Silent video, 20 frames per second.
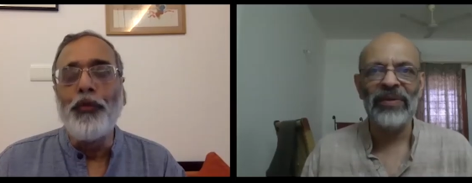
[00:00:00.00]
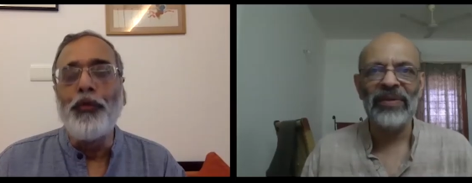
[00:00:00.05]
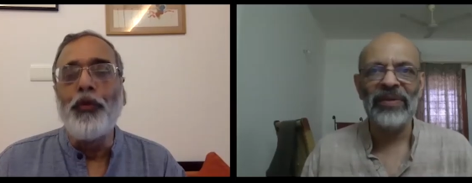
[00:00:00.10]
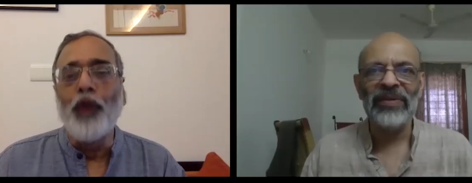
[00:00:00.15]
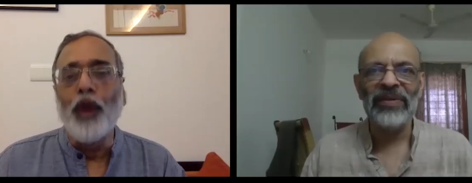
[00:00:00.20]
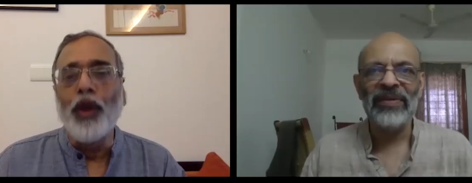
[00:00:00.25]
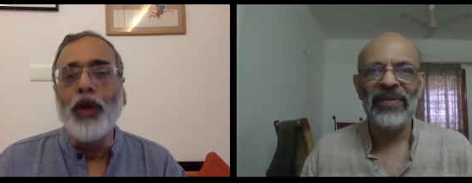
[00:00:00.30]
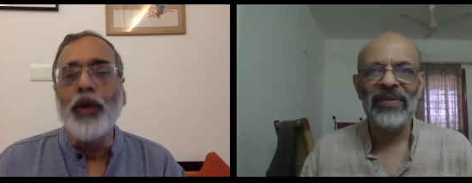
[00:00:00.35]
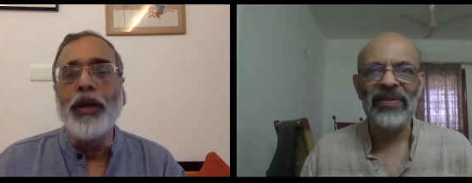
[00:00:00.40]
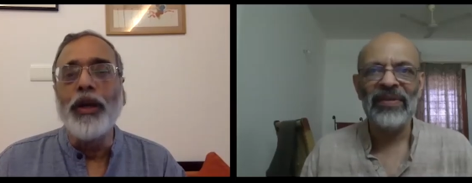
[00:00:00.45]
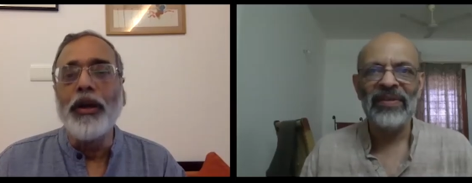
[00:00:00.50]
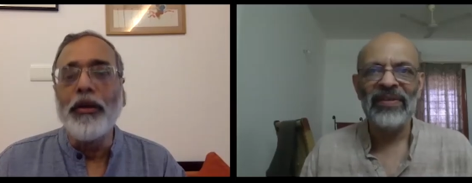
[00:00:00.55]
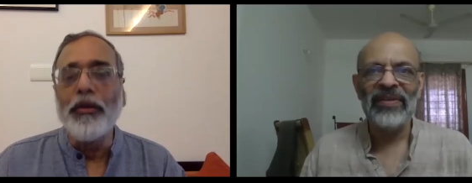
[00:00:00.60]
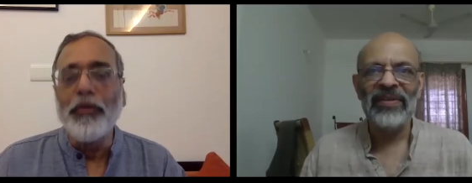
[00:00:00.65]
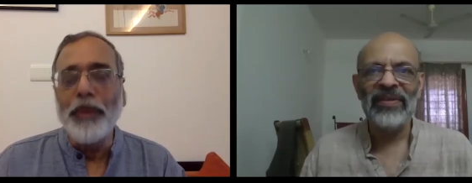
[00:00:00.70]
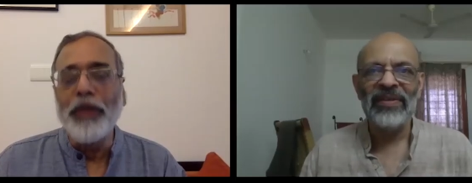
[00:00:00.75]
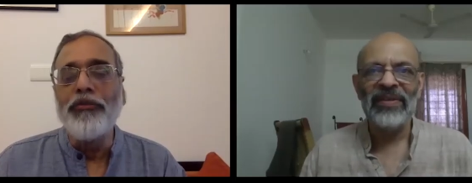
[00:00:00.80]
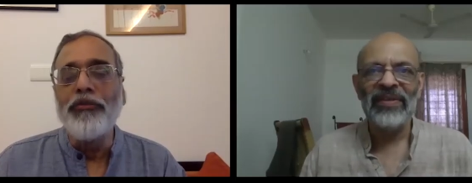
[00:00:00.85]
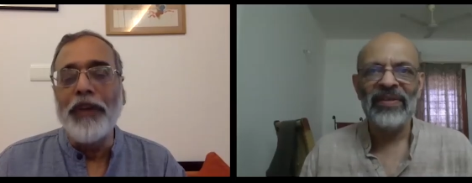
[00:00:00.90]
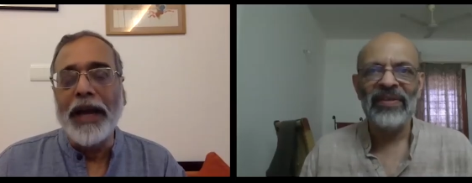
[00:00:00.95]
Speaker 1: Follow,
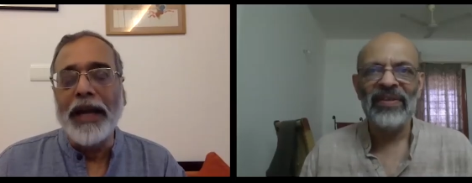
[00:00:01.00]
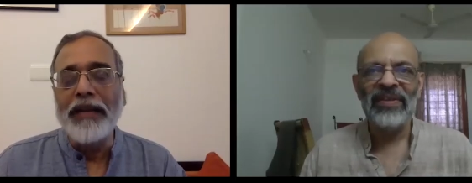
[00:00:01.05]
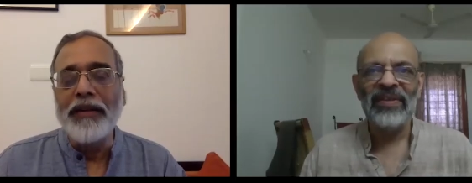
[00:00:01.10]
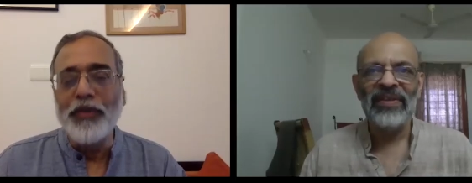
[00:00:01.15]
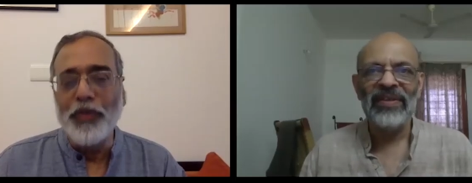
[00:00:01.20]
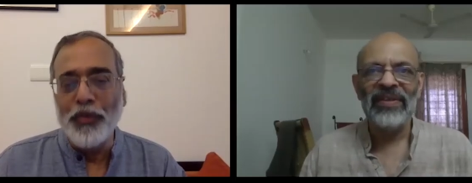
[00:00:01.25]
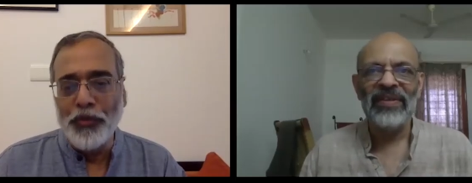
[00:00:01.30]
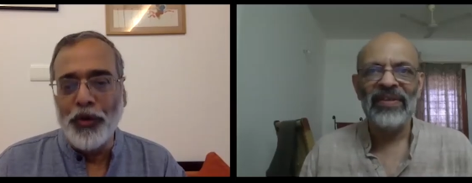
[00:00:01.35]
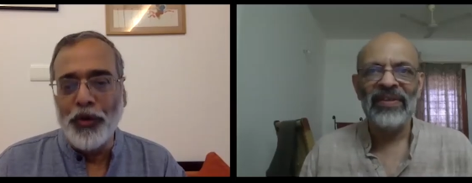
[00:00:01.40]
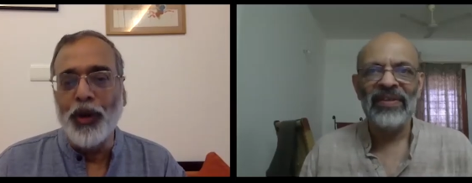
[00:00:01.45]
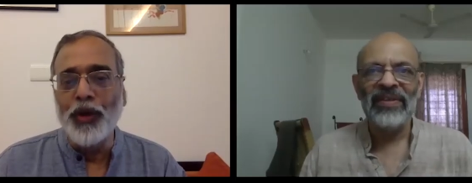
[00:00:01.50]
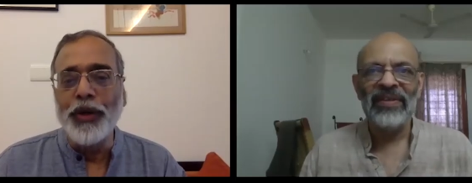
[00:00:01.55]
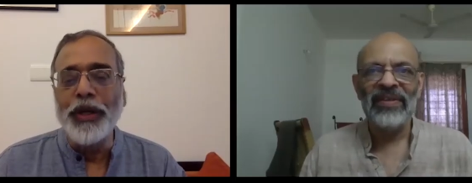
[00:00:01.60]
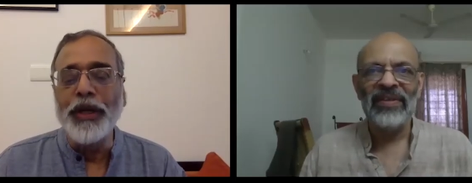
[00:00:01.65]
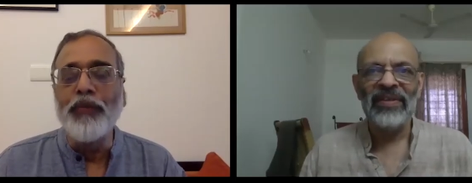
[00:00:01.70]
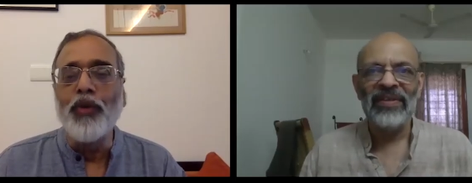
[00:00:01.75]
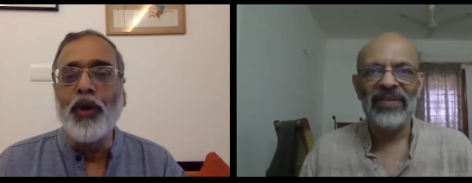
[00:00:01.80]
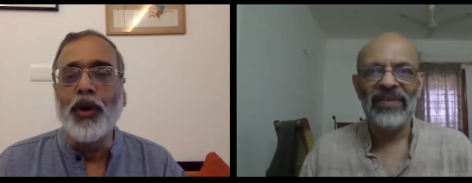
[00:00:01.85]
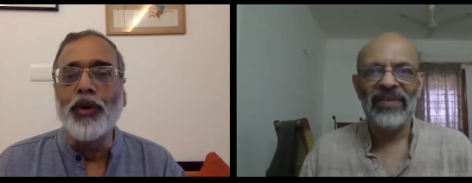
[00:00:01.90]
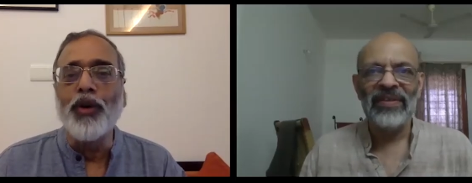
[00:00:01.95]
in fact,
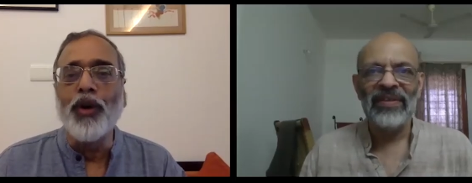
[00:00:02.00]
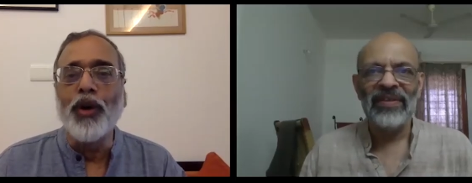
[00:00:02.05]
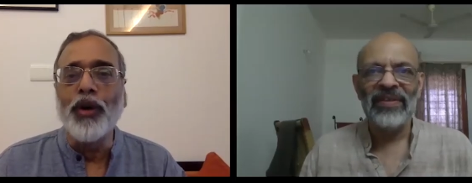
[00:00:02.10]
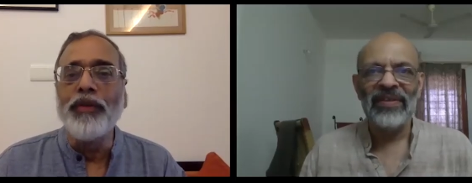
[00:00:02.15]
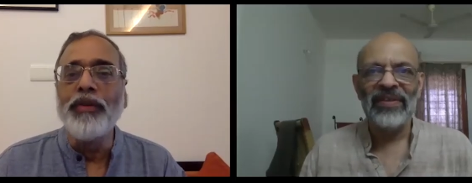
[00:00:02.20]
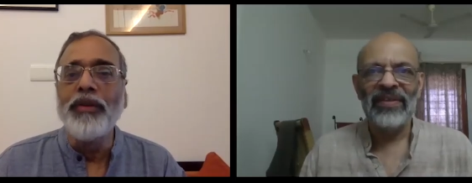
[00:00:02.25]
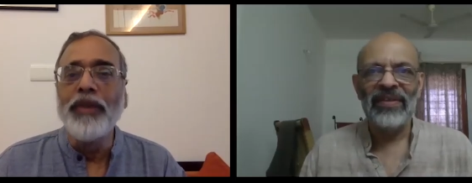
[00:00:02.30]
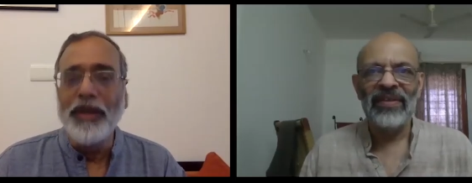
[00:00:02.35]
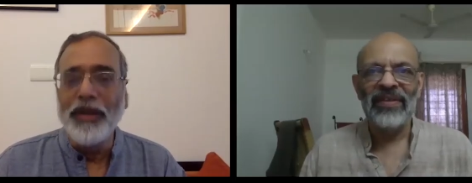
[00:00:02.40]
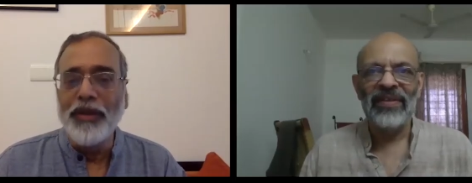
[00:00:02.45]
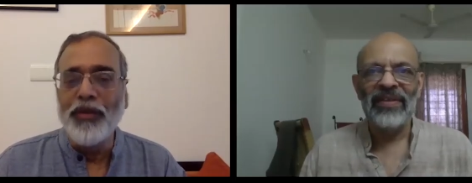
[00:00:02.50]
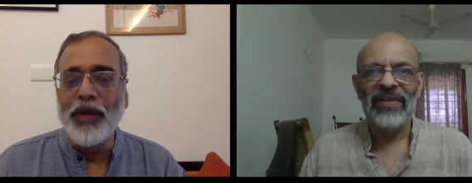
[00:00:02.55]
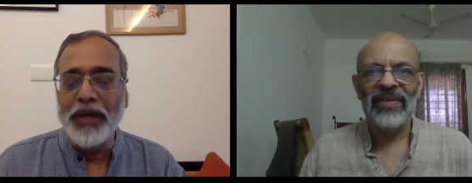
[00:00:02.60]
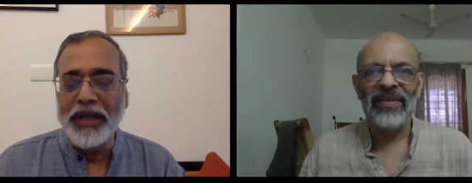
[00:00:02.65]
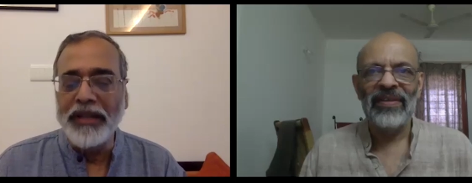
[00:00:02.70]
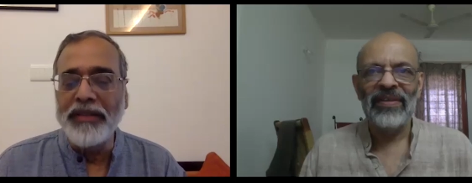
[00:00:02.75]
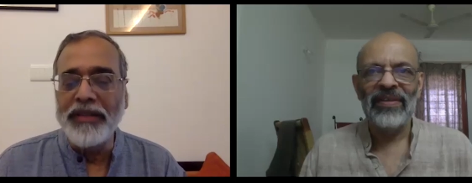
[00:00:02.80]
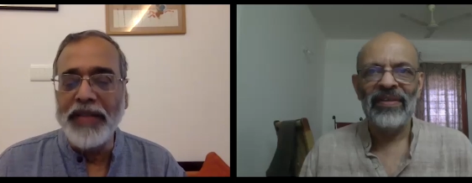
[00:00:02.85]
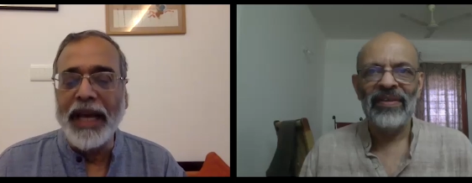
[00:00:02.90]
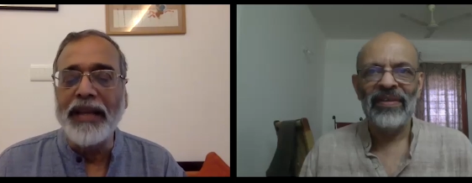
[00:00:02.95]
following what, all,
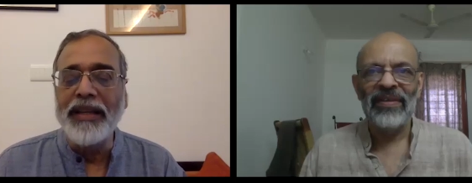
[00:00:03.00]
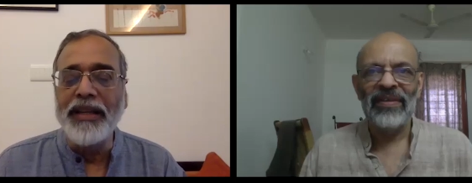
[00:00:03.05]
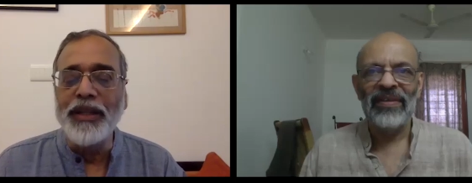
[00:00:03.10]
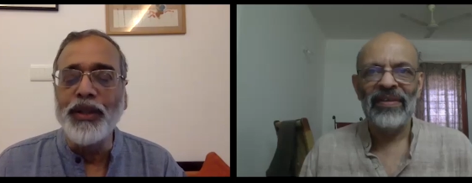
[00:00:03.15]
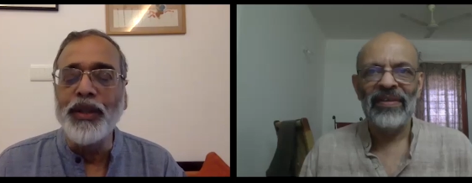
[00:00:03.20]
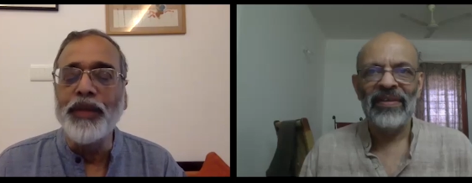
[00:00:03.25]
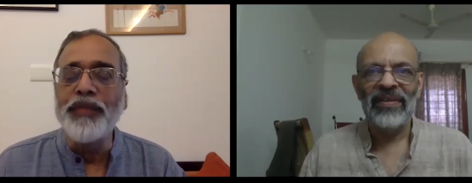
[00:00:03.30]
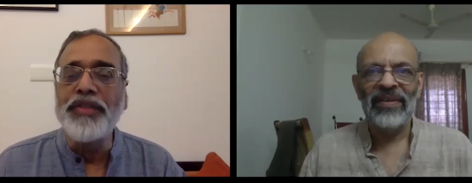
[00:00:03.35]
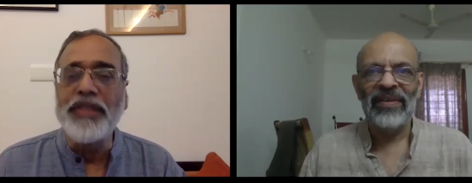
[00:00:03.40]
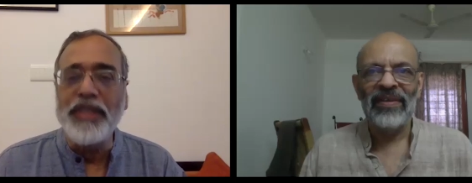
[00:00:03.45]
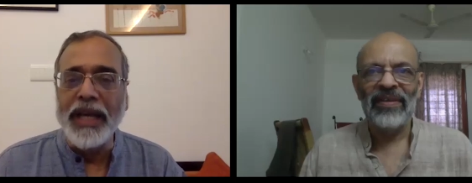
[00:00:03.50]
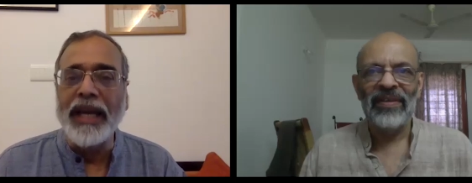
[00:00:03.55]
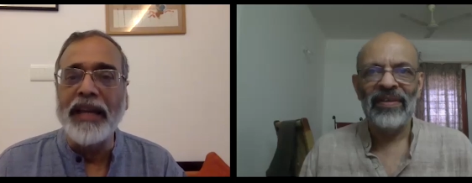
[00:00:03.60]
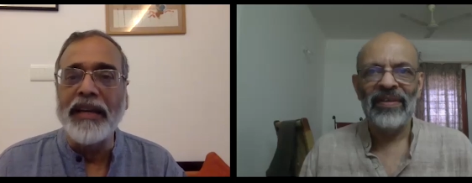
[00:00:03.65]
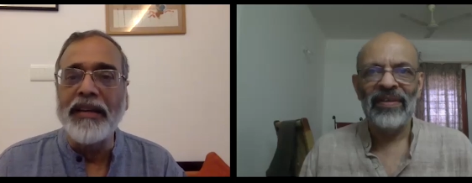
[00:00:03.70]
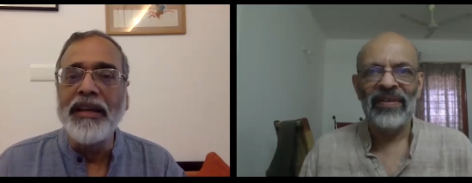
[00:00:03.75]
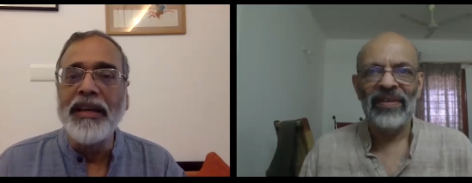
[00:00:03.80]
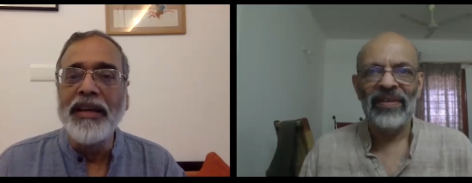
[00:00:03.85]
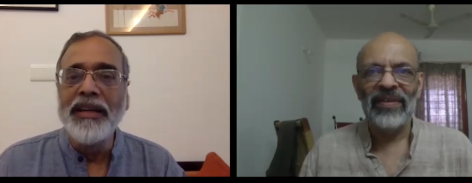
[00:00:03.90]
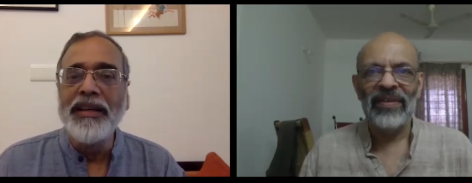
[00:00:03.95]
what exactly you have
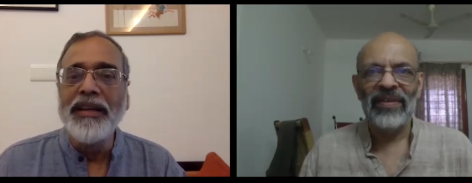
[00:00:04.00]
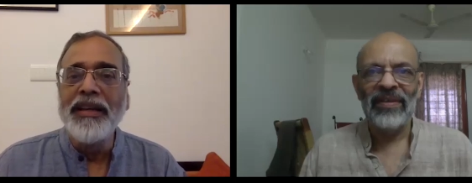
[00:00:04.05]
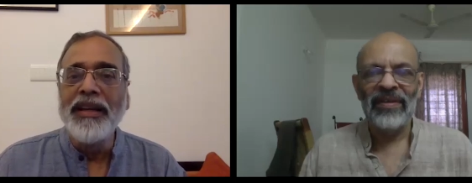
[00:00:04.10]
said,